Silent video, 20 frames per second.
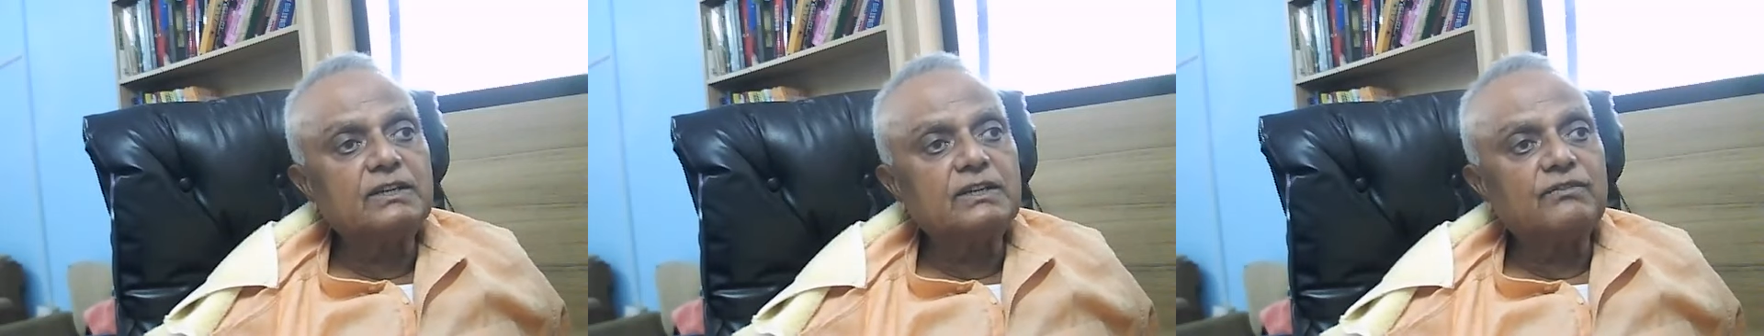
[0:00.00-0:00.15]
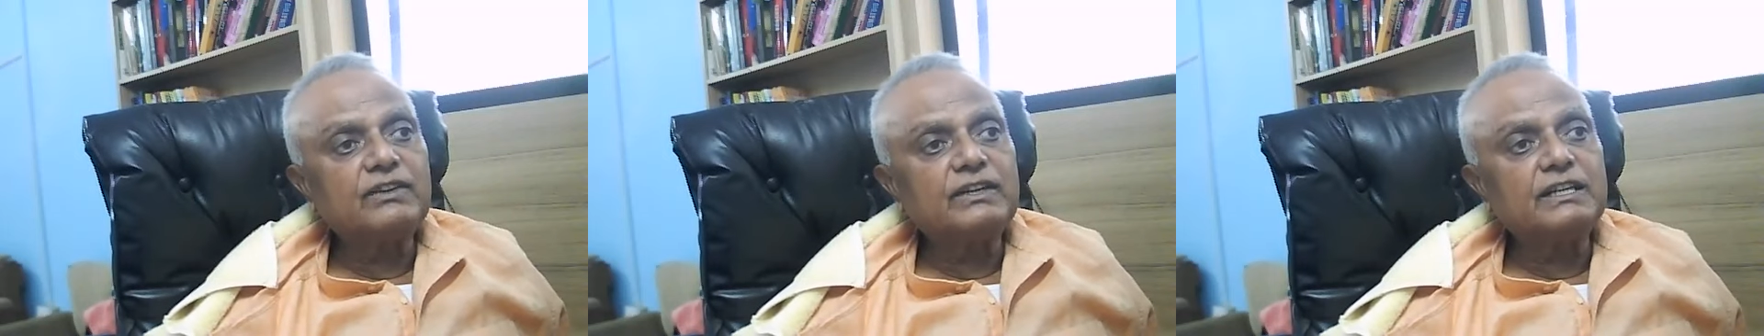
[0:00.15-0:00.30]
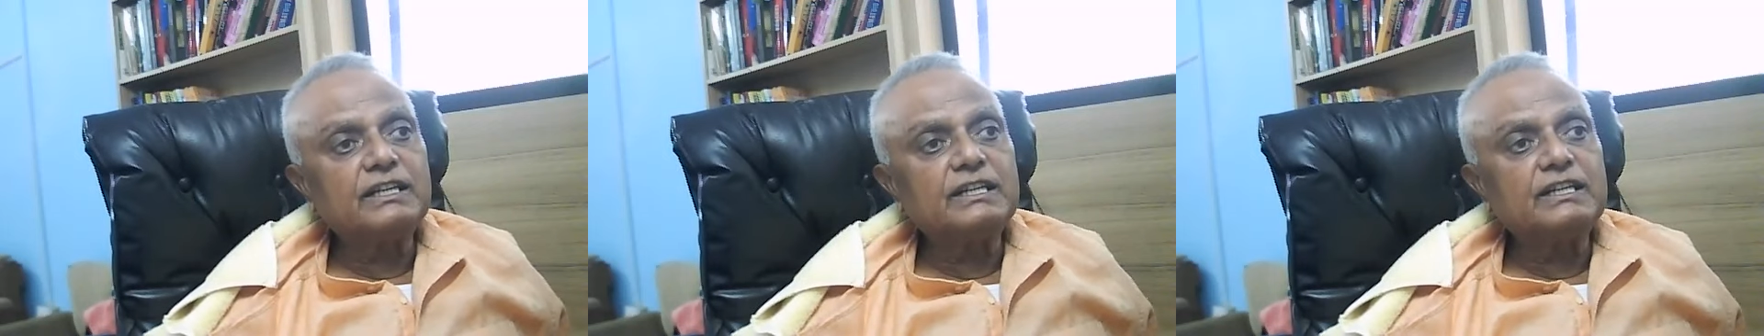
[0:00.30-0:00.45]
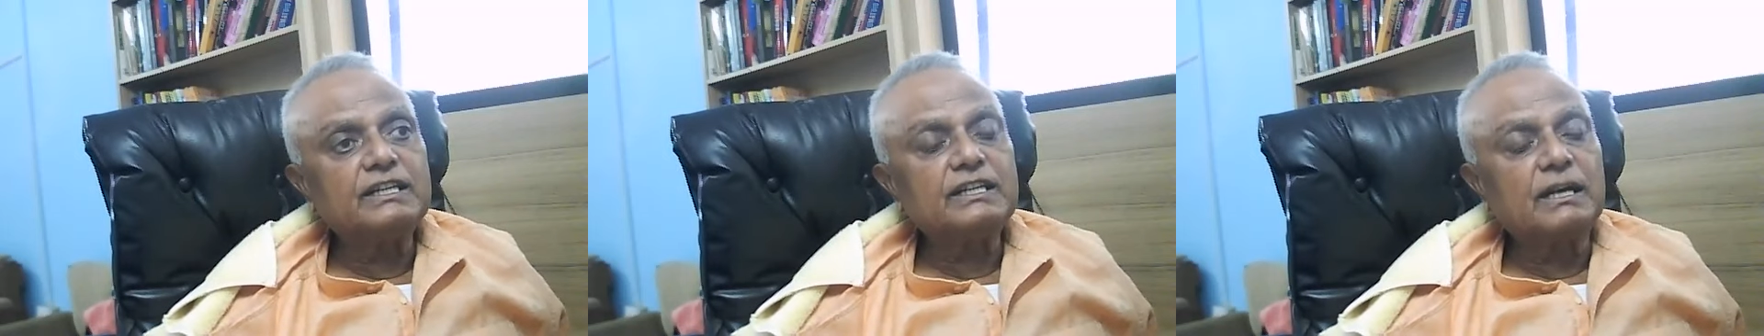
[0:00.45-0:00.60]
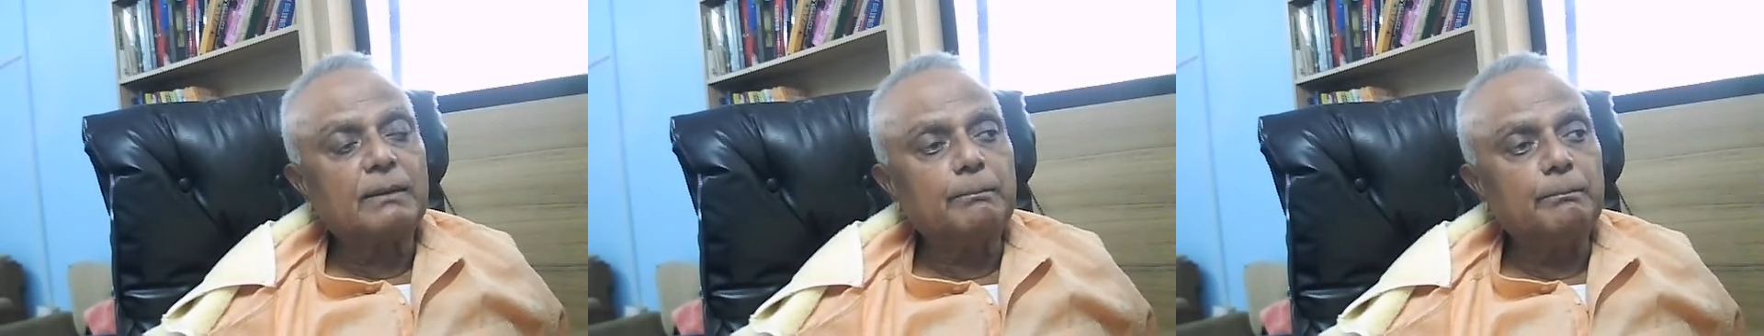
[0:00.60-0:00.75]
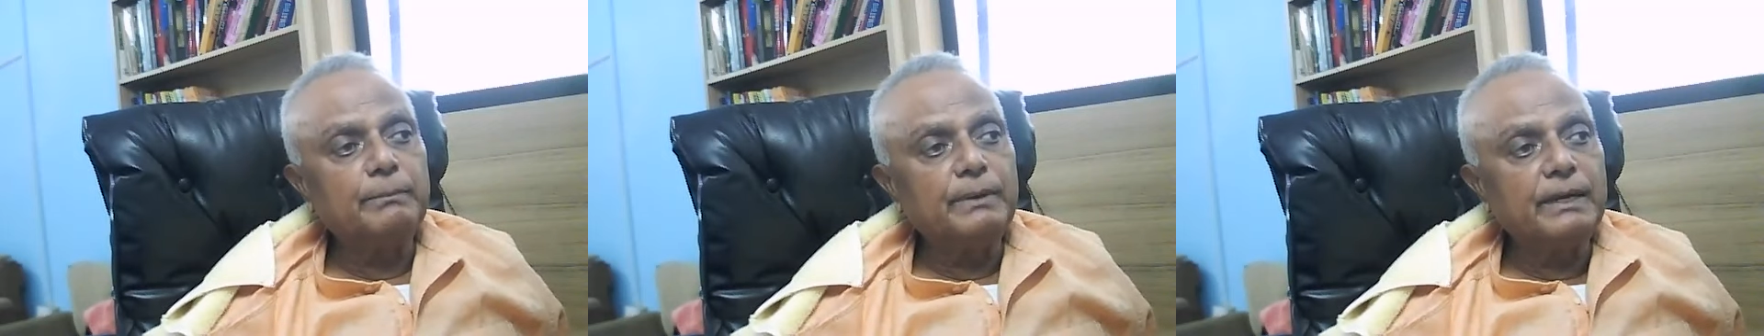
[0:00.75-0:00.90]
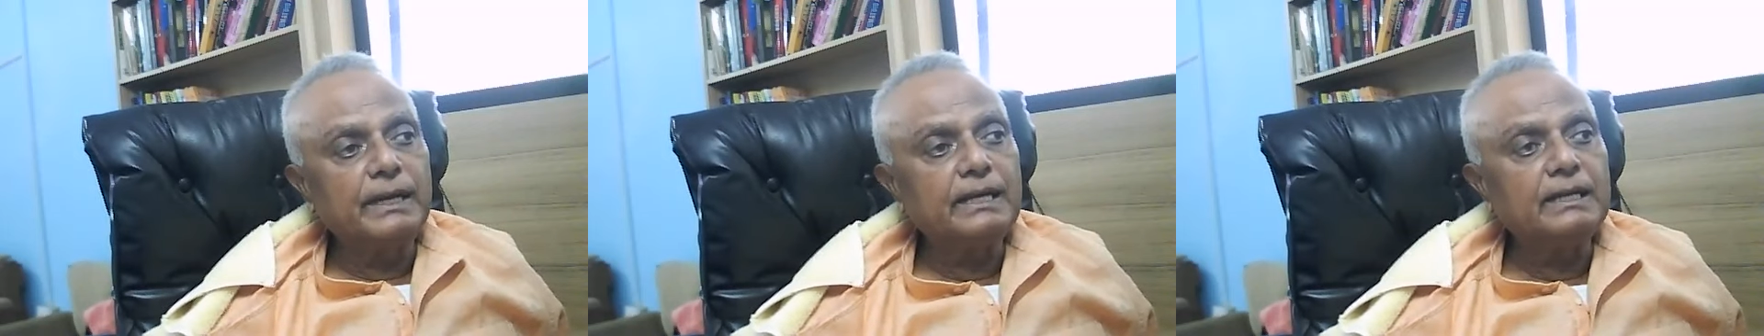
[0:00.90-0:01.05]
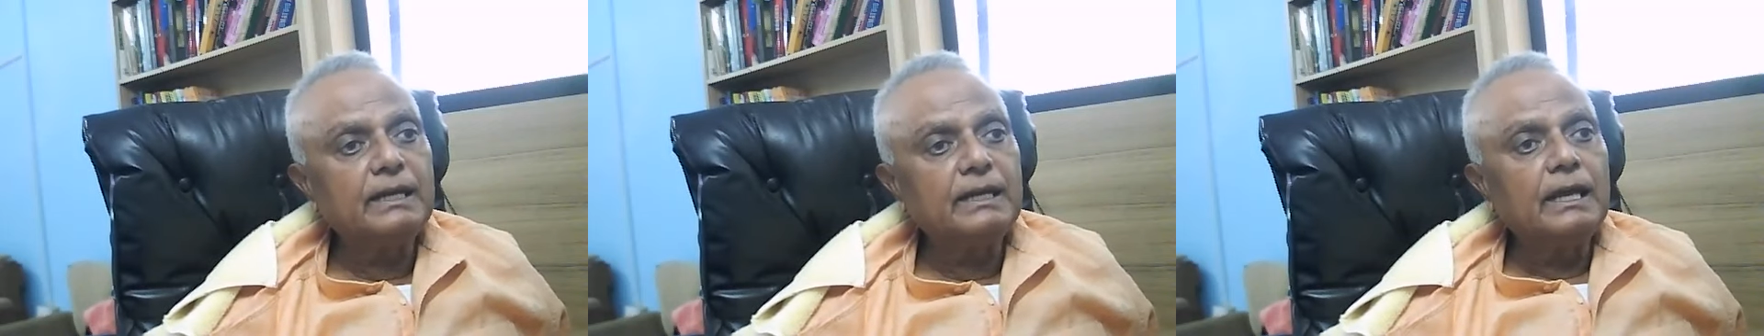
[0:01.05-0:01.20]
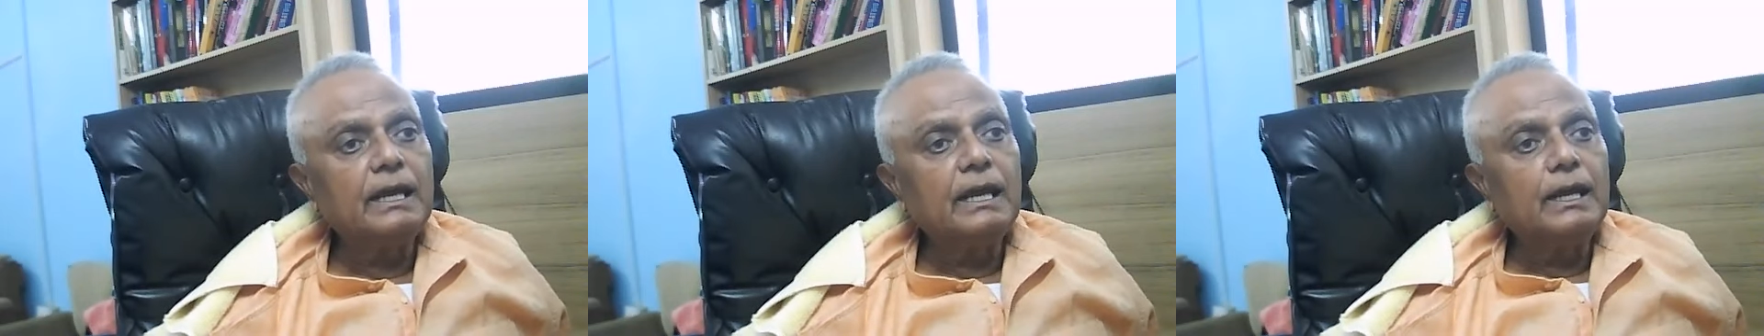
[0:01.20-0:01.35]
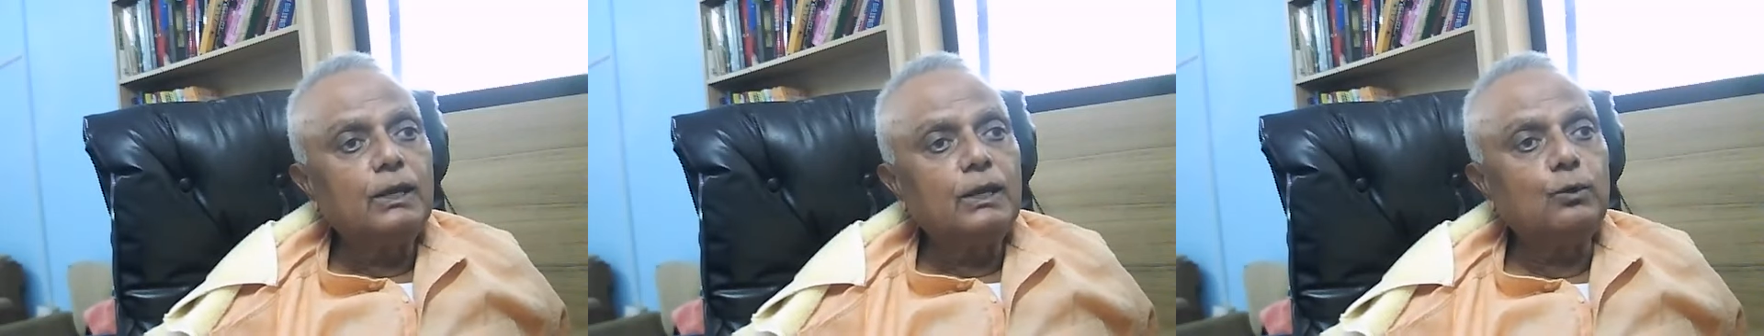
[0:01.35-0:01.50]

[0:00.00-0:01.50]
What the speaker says: if it is complete,